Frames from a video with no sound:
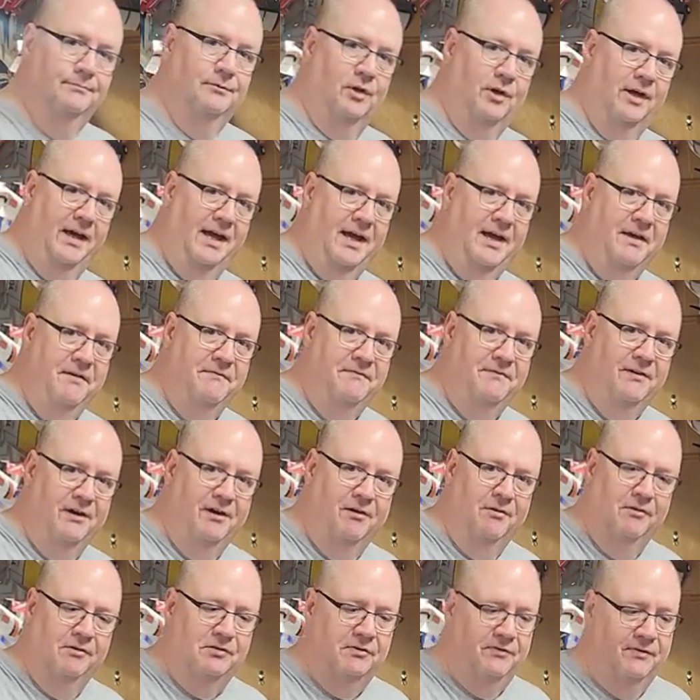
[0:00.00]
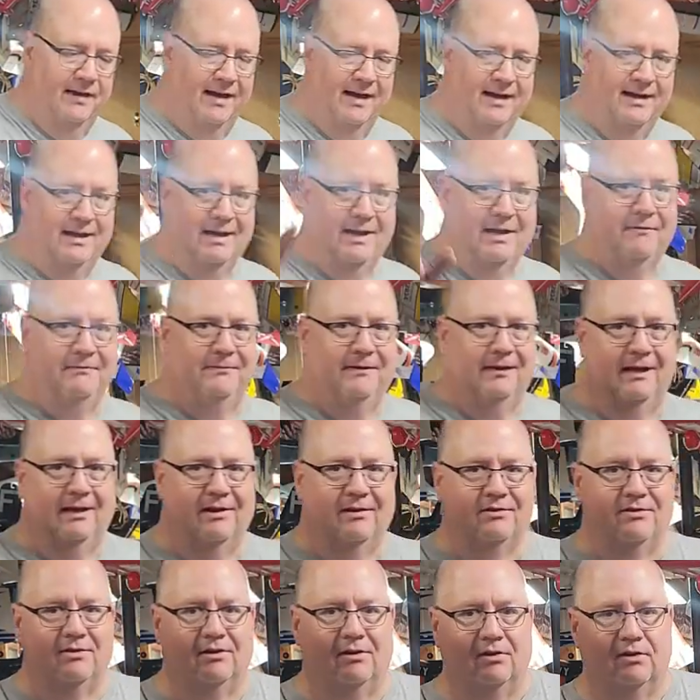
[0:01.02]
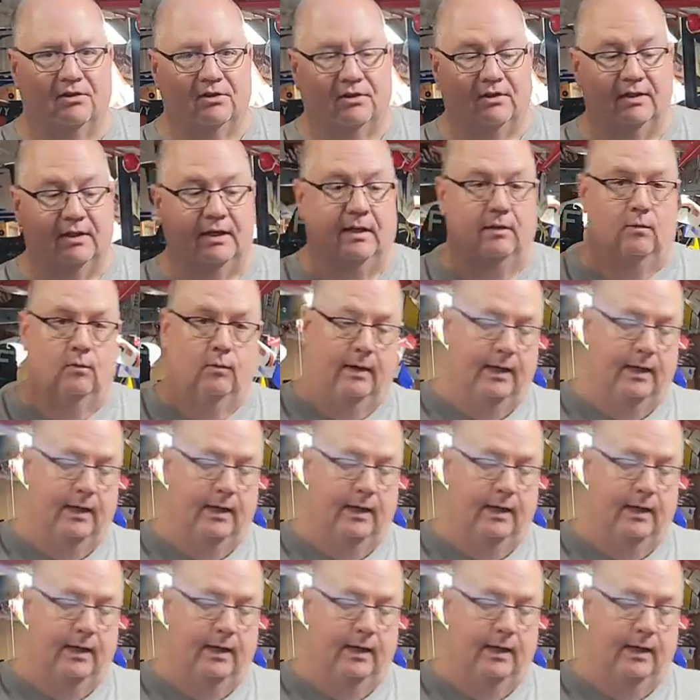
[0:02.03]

Well, hey folks, Fat Guy Flies R C.